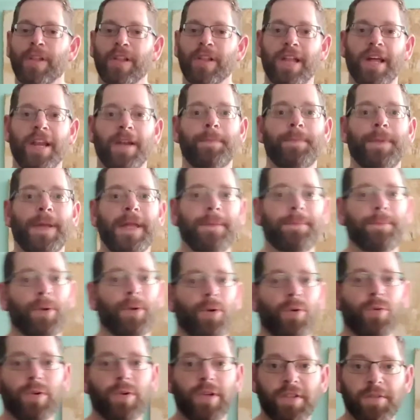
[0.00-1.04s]
a lot of
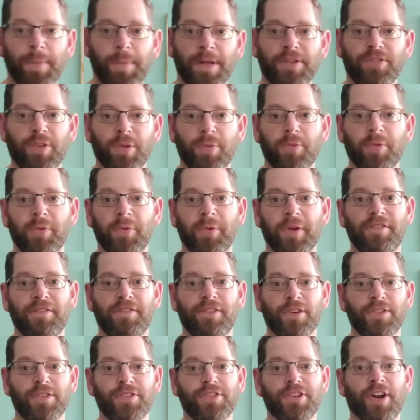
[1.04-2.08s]
people, especially when we
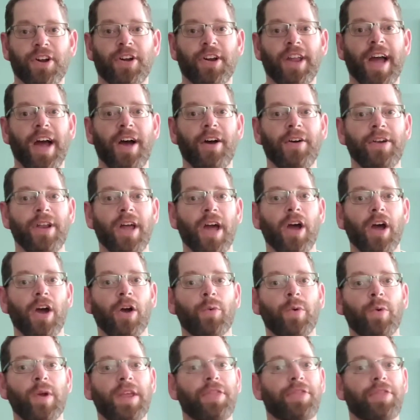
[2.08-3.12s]
first start out,
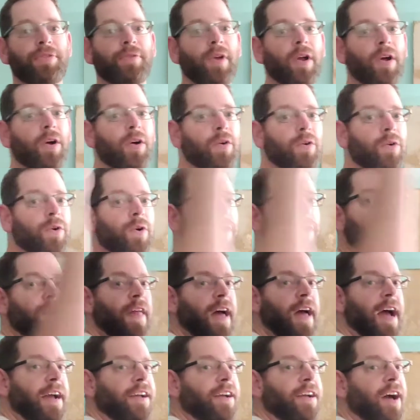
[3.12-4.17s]
we throw
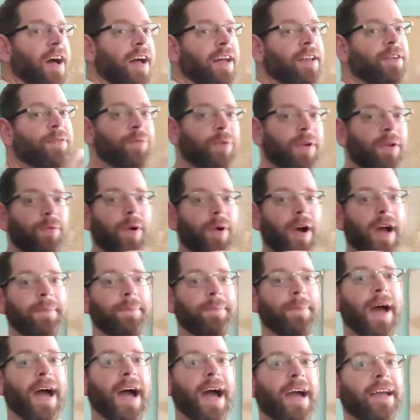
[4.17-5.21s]
that cut, we
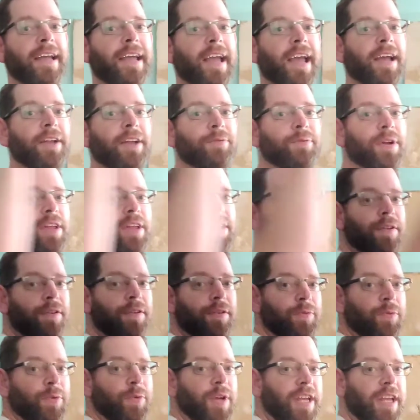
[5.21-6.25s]
wind back, and we
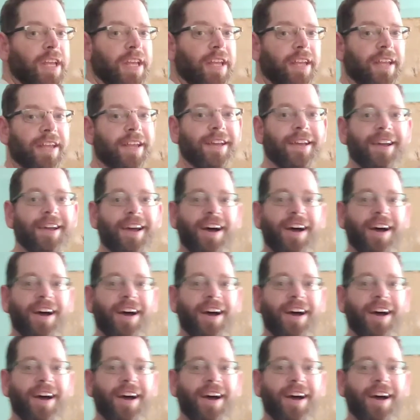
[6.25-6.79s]
we